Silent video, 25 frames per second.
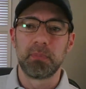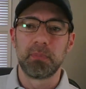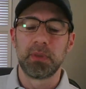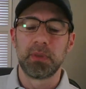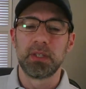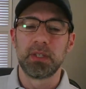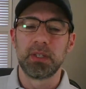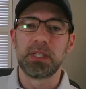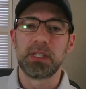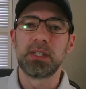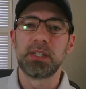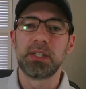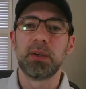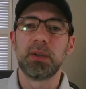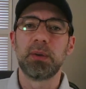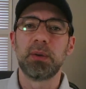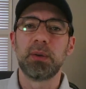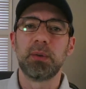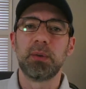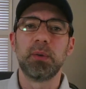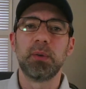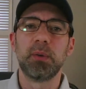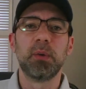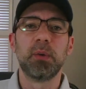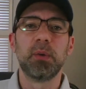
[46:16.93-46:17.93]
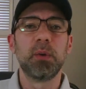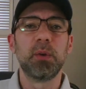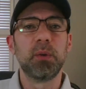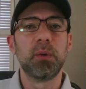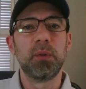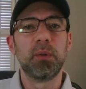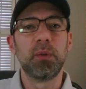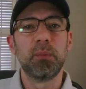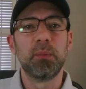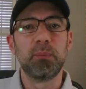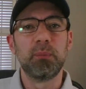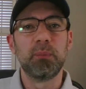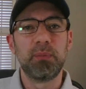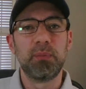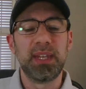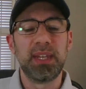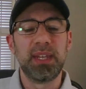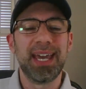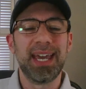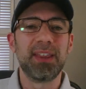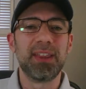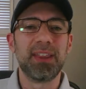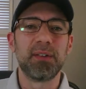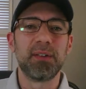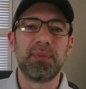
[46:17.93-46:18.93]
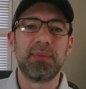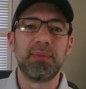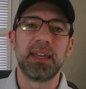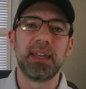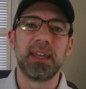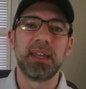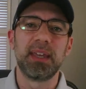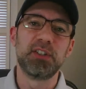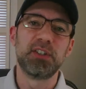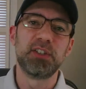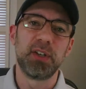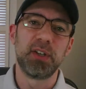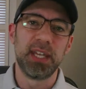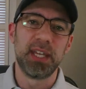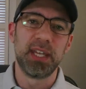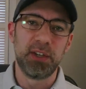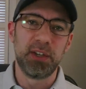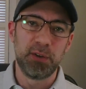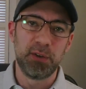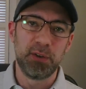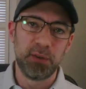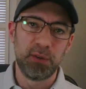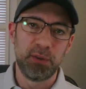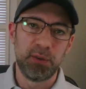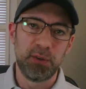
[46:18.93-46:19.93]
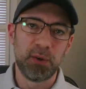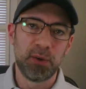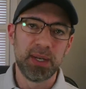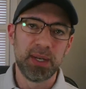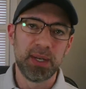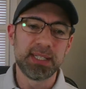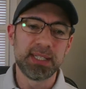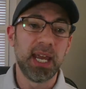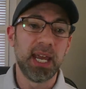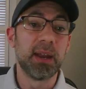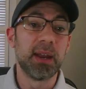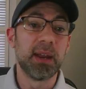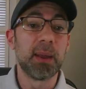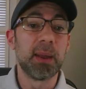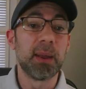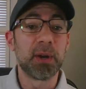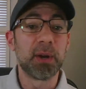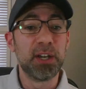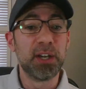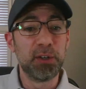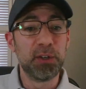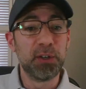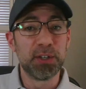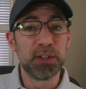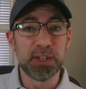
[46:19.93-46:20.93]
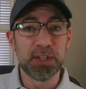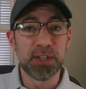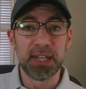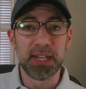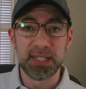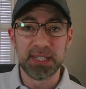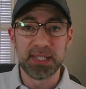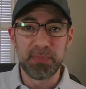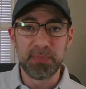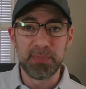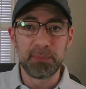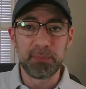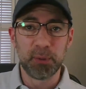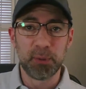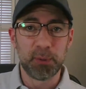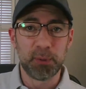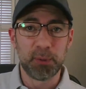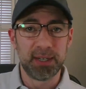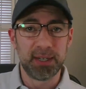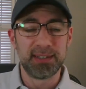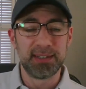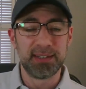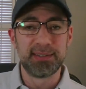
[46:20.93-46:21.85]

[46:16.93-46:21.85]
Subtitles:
So the other thing that you can do though is, and I'm going to do this on this Bumble one.